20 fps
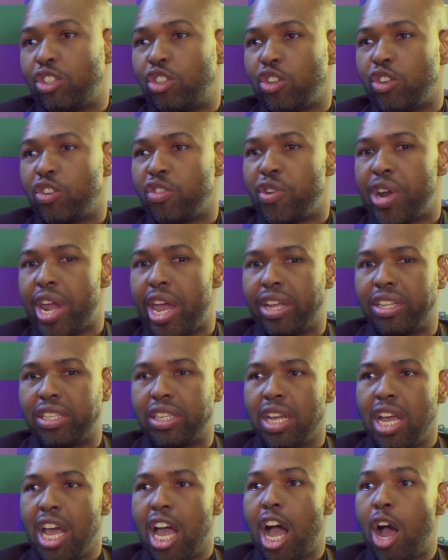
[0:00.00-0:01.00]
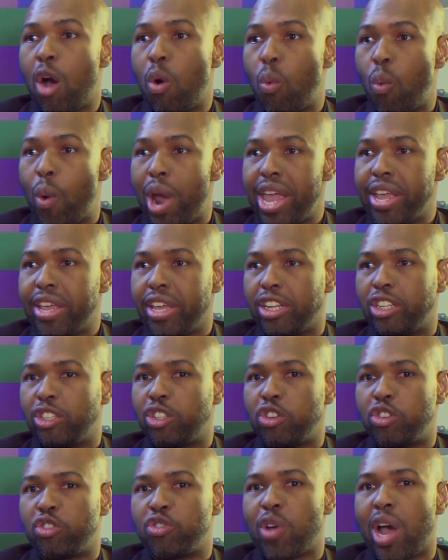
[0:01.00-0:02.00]
to create Awaken
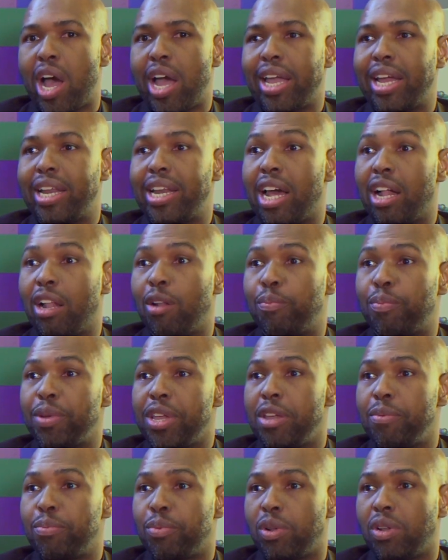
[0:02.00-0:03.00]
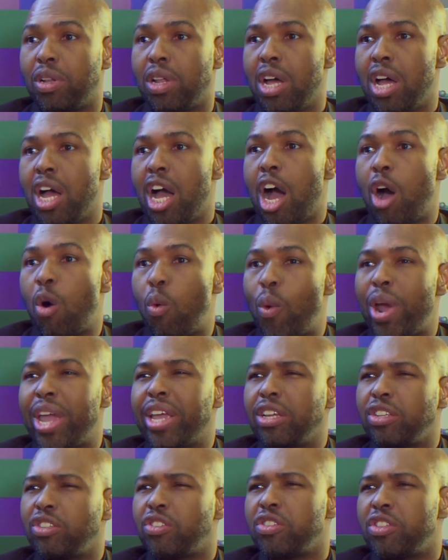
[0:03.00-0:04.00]
to try and help people
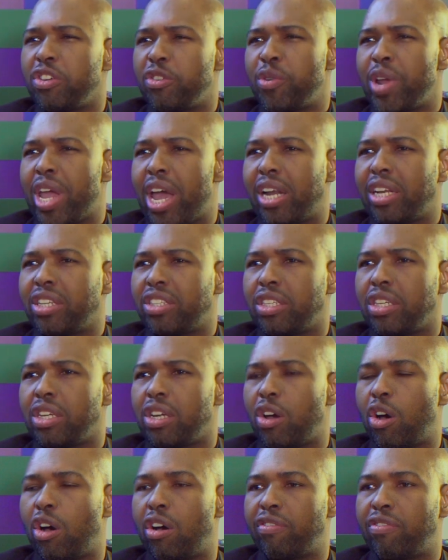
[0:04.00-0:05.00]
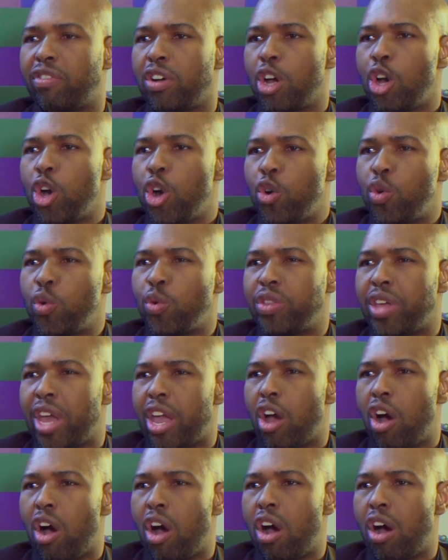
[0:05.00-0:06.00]
awaken to the reality of who they
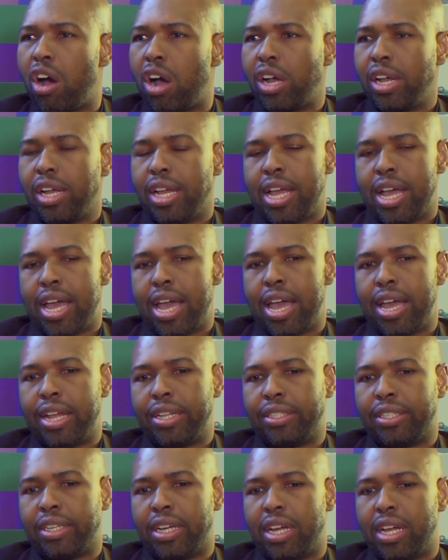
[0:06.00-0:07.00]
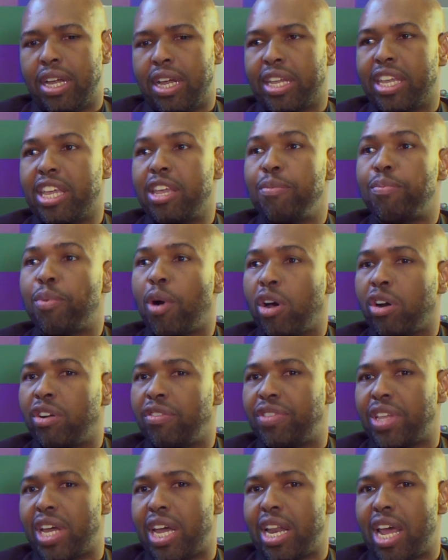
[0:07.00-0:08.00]
are. And a key part
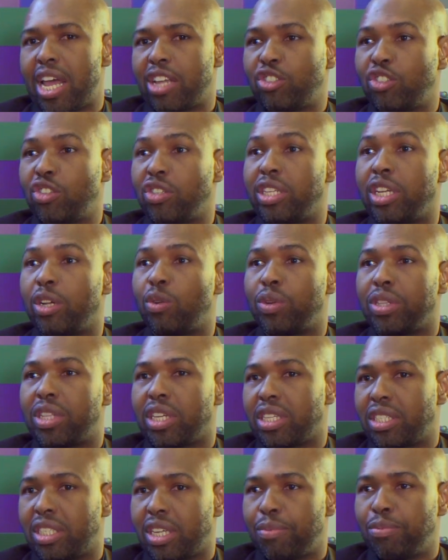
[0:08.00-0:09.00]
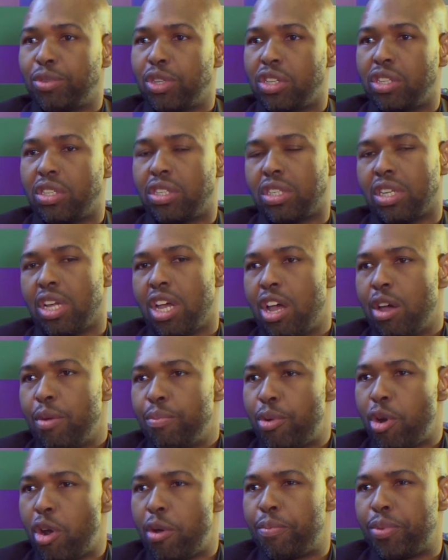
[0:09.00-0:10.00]
of that has to deal with acceptance,
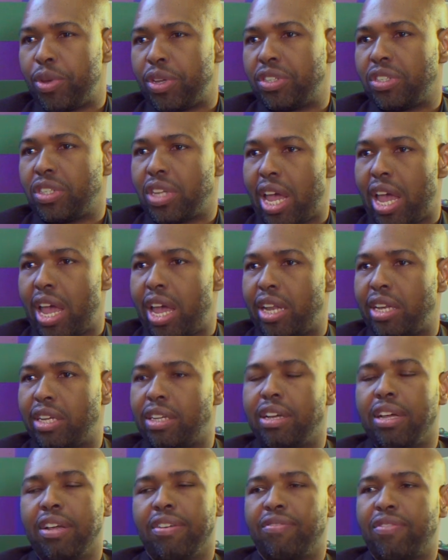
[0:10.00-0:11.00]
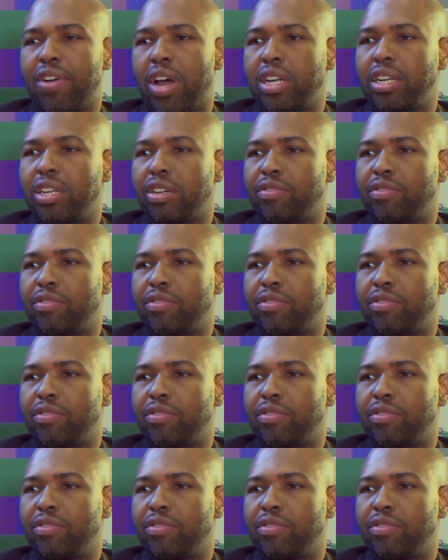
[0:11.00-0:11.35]
purpose, and finding